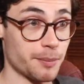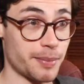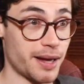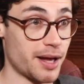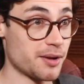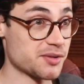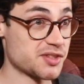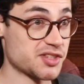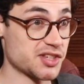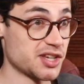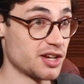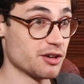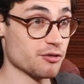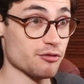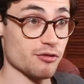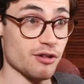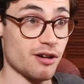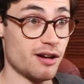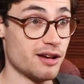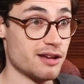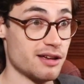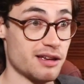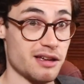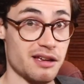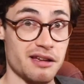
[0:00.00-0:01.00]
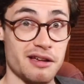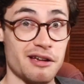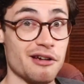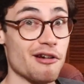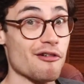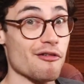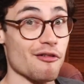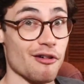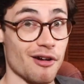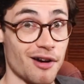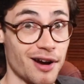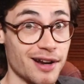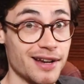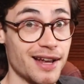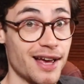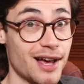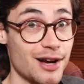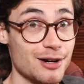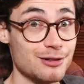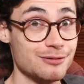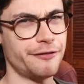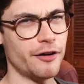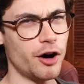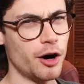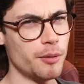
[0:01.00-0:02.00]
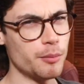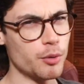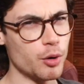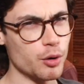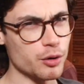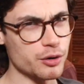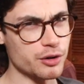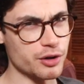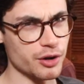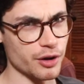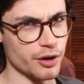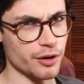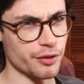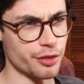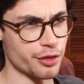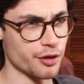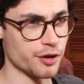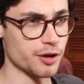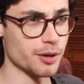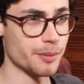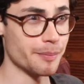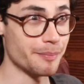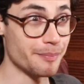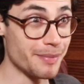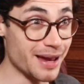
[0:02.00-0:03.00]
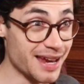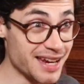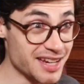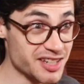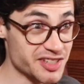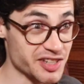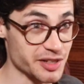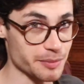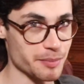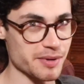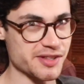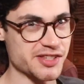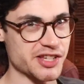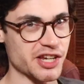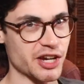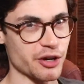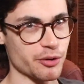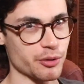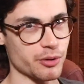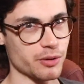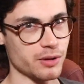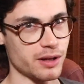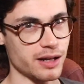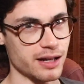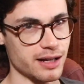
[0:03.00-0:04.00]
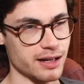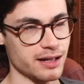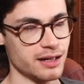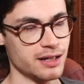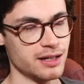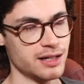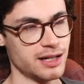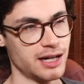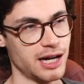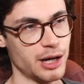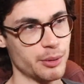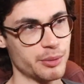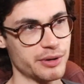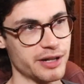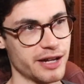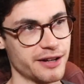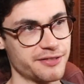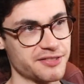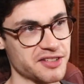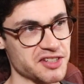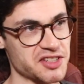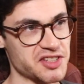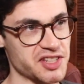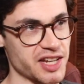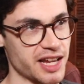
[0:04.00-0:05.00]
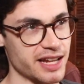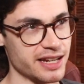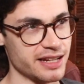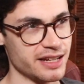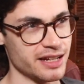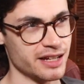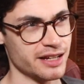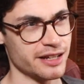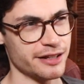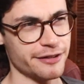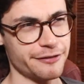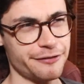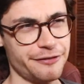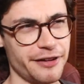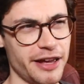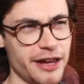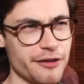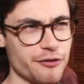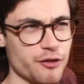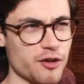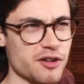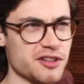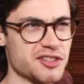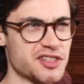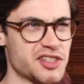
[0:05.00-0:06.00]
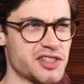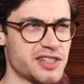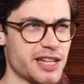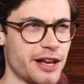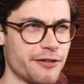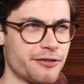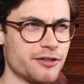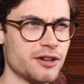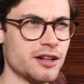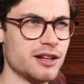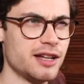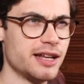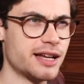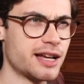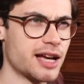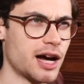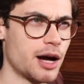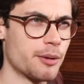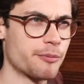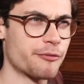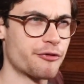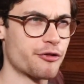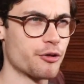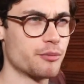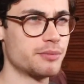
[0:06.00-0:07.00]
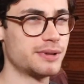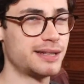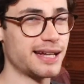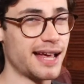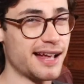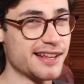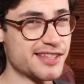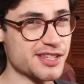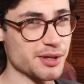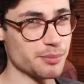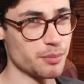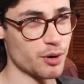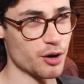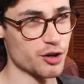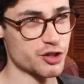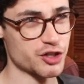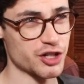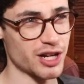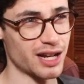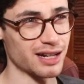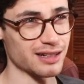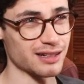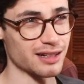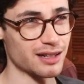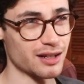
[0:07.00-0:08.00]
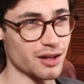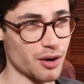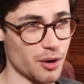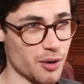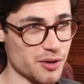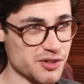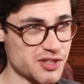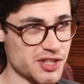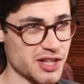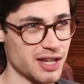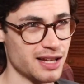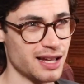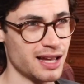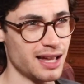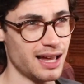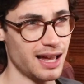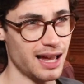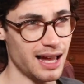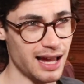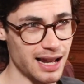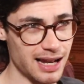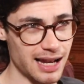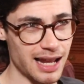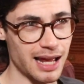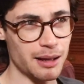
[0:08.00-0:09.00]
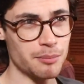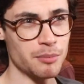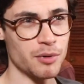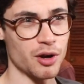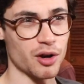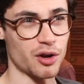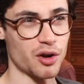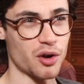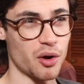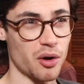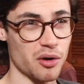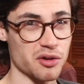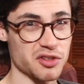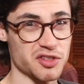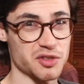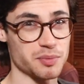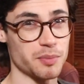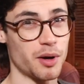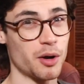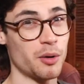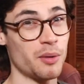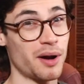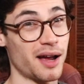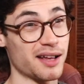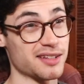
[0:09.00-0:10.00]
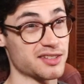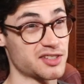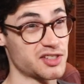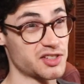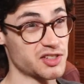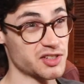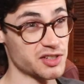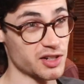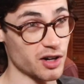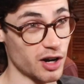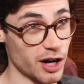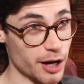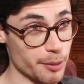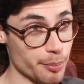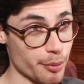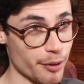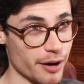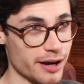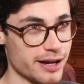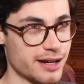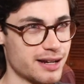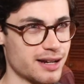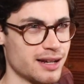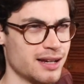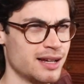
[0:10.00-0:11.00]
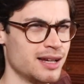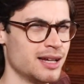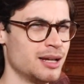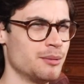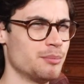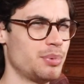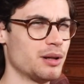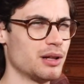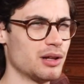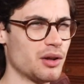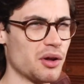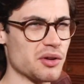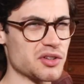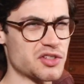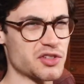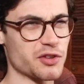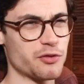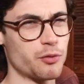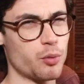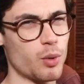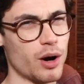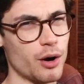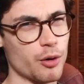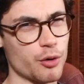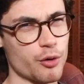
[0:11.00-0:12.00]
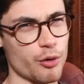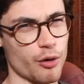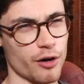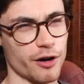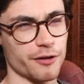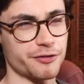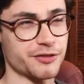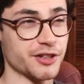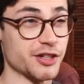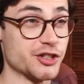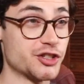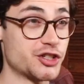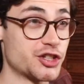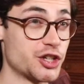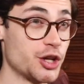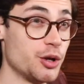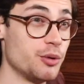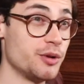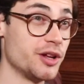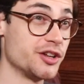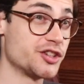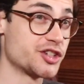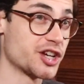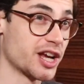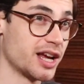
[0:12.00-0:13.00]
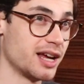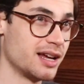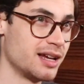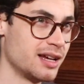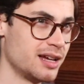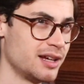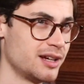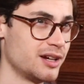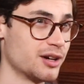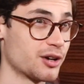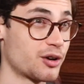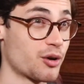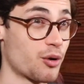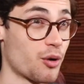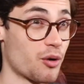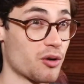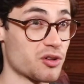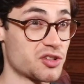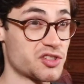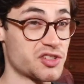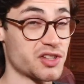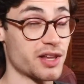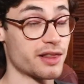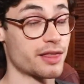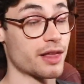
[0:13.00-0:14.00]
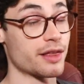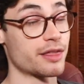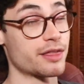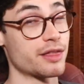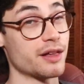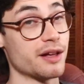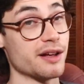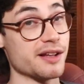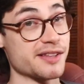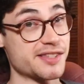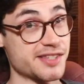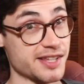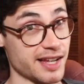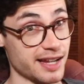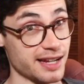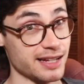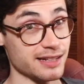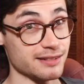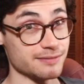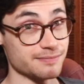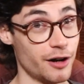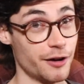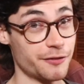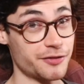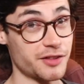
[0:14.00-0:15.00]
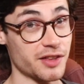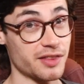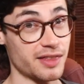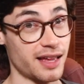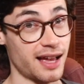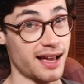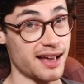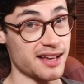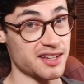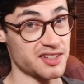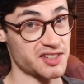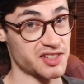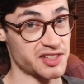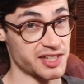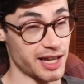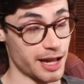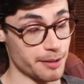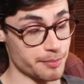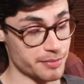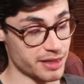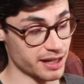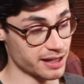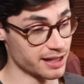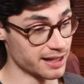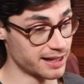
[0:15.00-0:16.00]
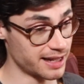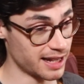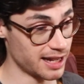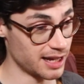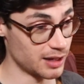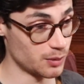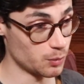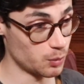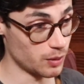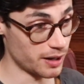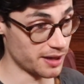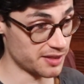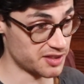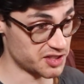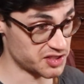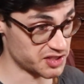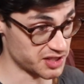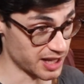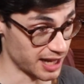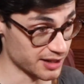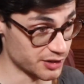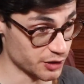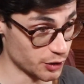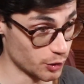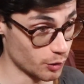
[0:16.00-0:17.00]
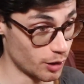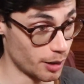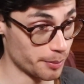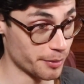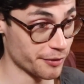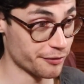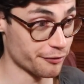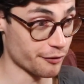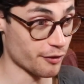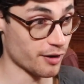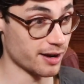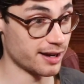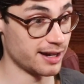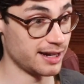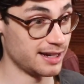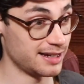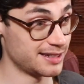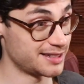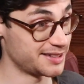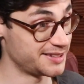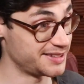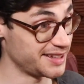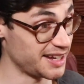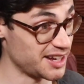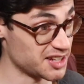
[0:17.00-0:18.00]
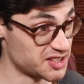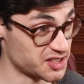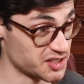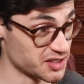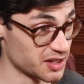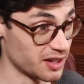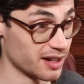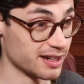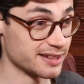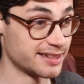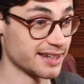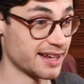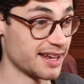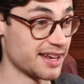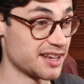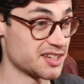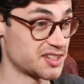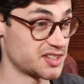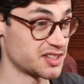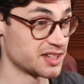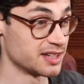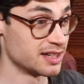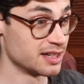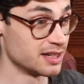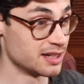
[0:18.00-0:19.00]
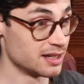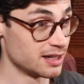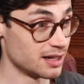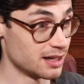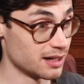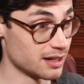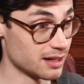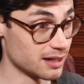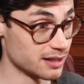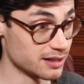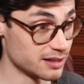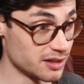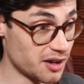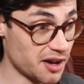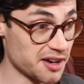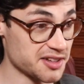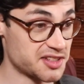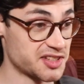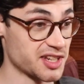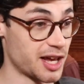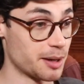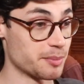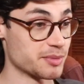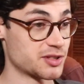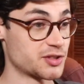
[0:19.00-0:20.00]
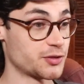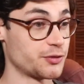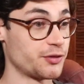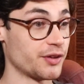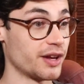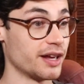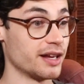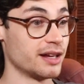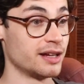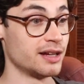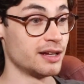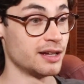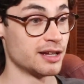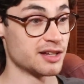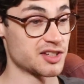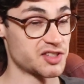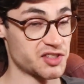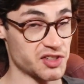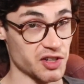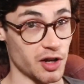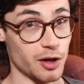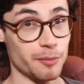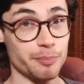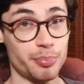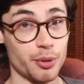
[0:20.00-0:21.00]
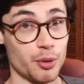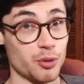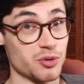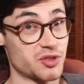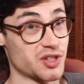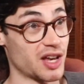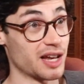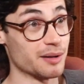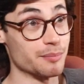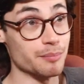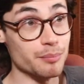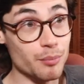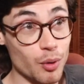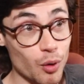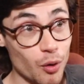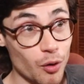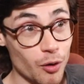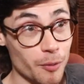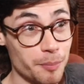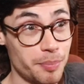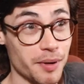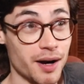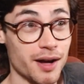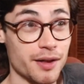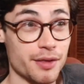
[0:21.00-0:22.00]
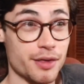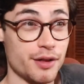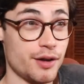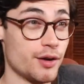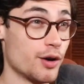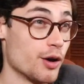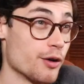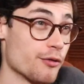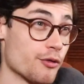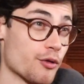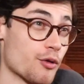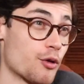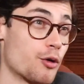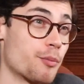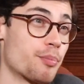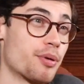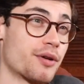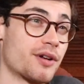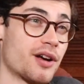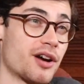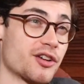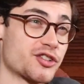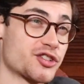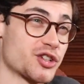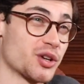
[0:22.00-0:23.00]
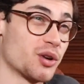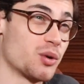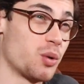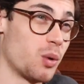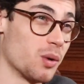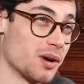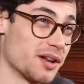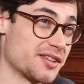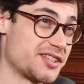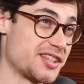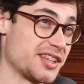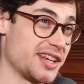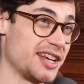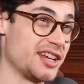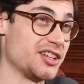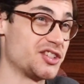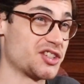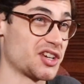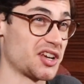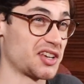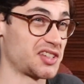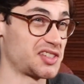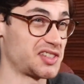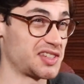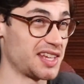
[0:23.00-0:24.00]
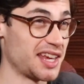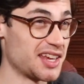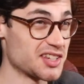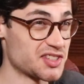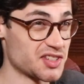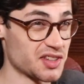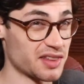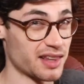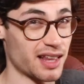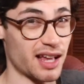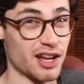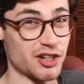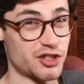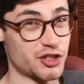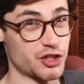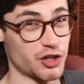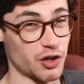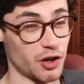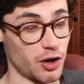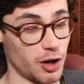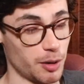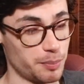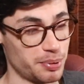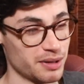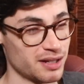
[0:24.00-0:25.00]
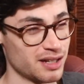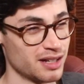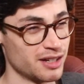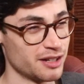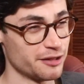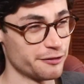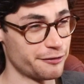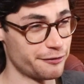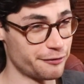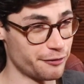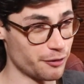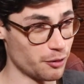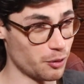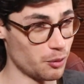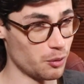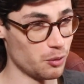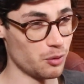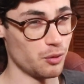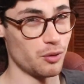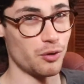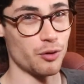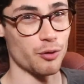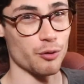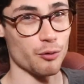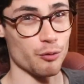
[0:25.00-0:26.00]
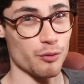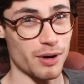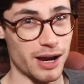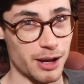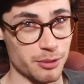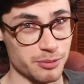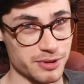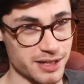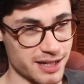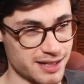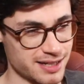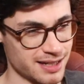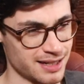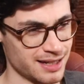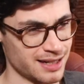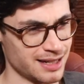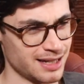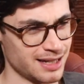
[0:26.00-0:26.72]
about it right here, right now. Far more good than amazing material here, I would have to say. Favourites definitely come from Datamosh and Got, LM, Cosmo and Skybreak, but lots of well-crafted tunage here across the 13. After that, same thing again with Sadu, I'm afraid. Decent ideas, nice atmosphere, samples and more, but the overall production quality just isn't that sharp, full or rounded,